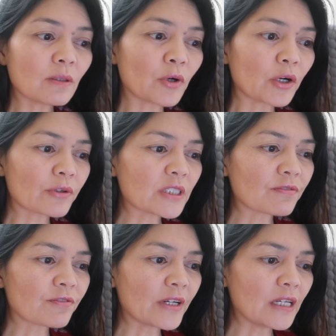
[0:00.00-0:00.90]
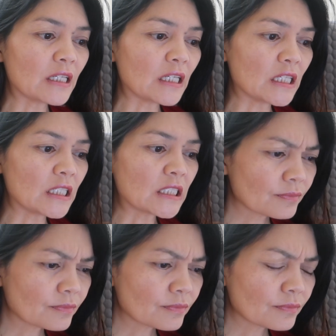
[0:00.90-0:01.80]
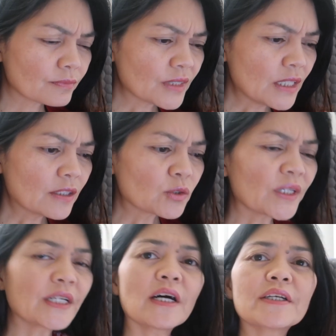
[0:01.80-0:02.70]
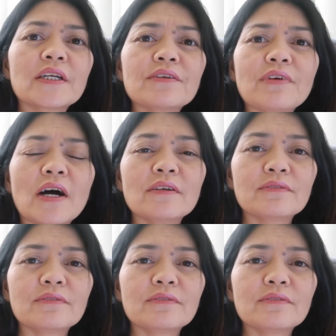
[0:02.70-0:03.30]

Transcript: the brokerage fee is $29.95.